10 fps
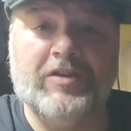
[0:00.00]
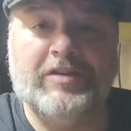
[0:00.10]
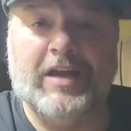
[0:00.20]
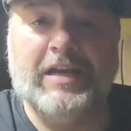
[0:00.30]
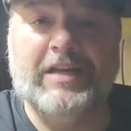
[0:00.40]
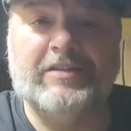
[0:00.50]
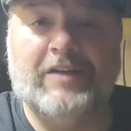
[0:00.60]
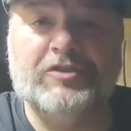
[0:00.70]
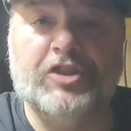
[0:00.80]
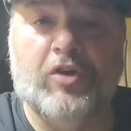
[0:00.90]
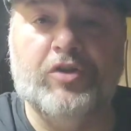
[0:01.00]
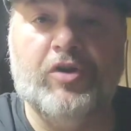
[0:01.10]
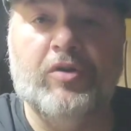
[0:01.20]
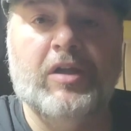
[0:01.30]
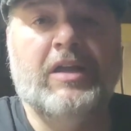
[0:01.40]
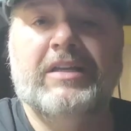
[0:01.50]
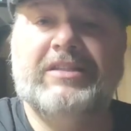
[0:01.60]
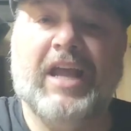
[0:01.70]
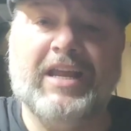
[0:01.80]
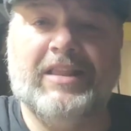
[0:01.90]
Techniques I've shown you.
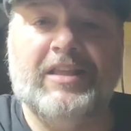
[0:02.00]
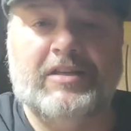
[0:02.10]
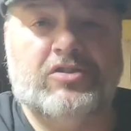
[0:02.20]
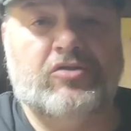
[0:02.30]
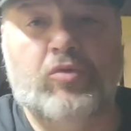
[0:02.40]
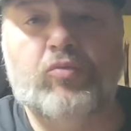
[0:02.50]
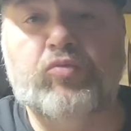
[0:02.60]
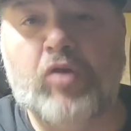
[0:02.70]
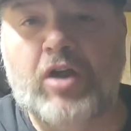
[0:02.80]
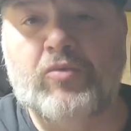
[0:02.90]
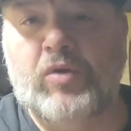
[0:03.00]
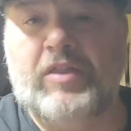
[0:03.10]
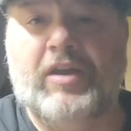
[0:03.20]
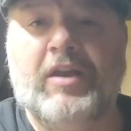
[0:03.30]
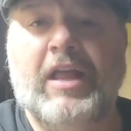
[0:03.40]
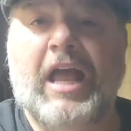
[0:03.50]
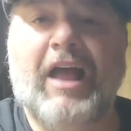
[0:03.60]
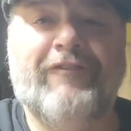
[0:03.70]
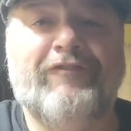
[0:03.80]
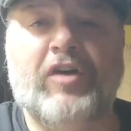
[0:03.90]
Take this, run with it,
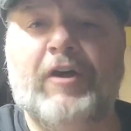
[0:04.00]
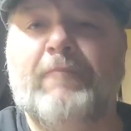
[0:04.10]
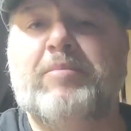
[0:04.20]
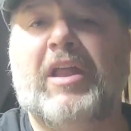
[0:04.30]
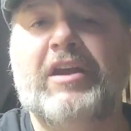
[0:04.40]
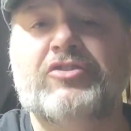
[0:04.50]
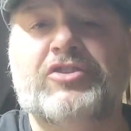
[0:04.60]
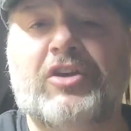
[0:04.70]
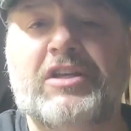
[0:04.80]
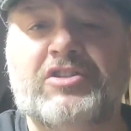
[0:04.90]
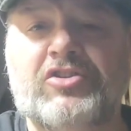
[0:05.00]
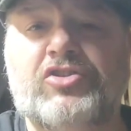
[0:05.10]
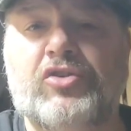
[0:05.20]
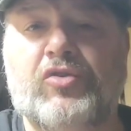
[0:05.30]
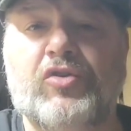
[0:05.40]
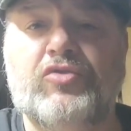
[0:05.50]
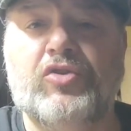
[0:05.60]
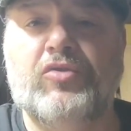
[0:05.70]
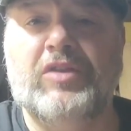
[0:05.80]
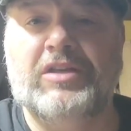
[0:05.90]
have fun. Players to listen to who
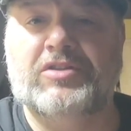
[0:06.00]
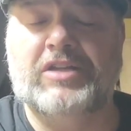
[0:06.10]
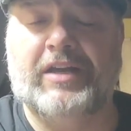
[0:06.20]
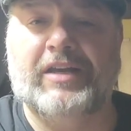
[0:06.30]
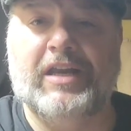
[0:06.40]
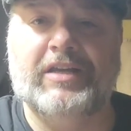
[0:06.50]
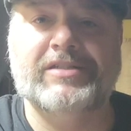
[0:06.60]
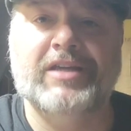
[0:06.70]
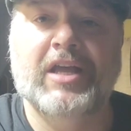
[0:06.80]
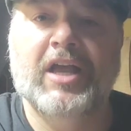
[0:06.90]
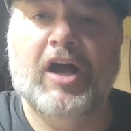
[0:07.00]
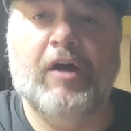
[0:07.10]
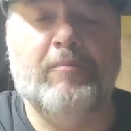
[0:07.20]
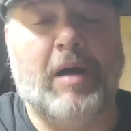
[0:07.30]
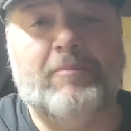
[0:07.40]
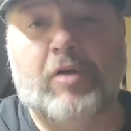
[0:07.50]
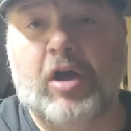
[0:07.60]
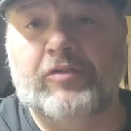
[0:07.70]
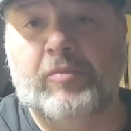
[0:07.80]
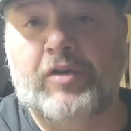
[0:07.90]
do these techniques. Bob
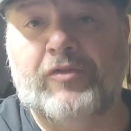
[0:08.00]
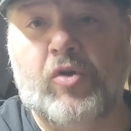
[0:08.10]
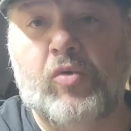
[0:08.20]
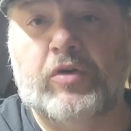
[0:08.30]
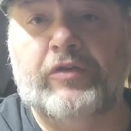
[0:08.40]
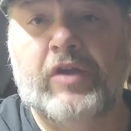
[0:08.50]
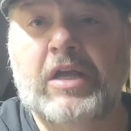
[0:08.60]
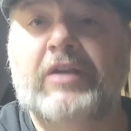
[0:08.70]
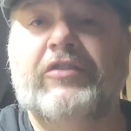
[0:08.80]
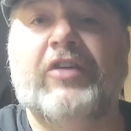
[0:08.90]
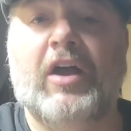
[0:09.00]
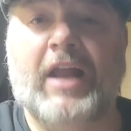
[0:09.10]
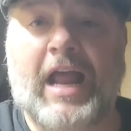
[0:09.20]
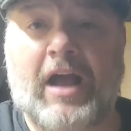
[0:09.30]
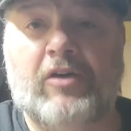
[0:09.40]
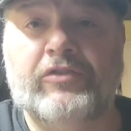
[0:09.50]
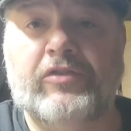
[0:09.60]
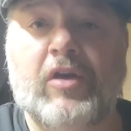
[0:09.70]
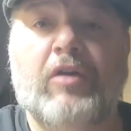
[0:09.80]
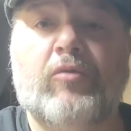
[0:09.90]
Brosman, of course,
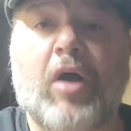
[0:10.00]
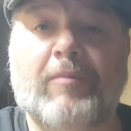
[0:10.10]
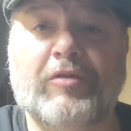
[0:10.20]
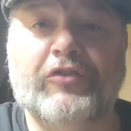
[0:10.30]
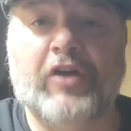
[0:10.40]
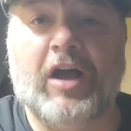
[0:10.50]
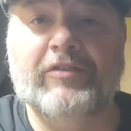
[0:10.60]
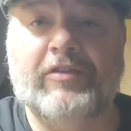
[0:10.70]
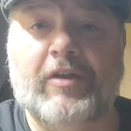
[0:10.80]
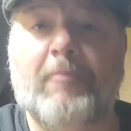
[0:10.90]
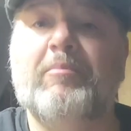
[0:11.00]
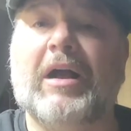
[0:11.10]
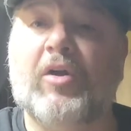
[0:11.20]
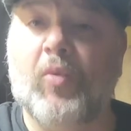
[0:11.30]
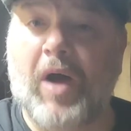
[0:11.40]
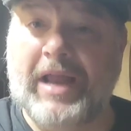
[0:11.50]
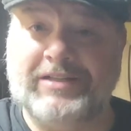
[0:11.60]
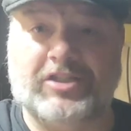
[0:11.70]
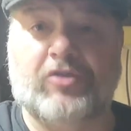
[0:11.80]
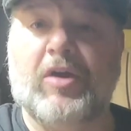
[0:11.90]
Sunhouse, Robert Johnson, Buckle
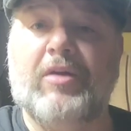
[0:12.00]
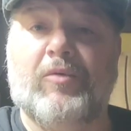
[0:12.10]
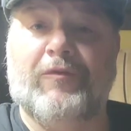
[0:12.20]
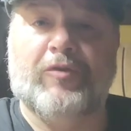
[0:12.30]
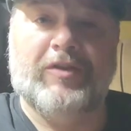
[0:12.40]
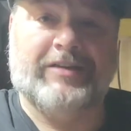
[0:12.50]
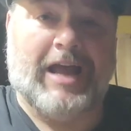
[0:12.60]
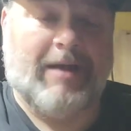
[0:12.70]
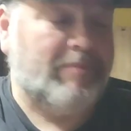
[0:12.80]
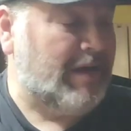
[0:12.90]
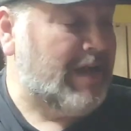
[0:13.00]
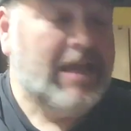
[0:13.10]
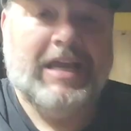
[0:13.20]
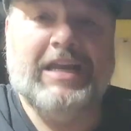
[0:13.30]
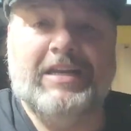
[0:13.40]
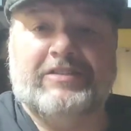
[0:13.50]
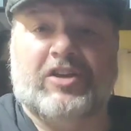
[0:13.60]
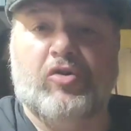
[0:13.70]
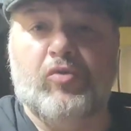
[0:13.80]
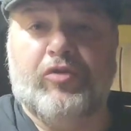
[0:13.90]
White's a great one for the tapping. He does
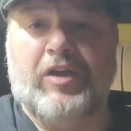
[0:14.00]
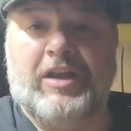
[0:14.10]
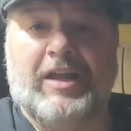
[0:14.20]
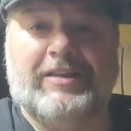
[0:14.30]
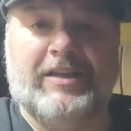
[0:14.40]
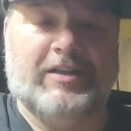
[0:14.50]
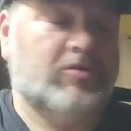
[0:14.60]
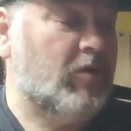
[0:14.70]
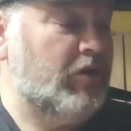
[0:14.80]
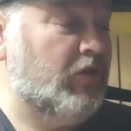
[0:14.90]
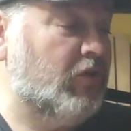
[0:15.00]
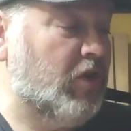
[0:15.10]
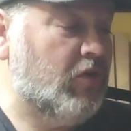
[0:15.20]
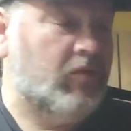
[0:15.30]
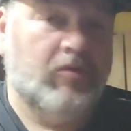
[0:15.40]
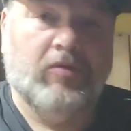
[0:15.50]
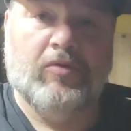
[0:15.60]
a cool thing like this where he'll go.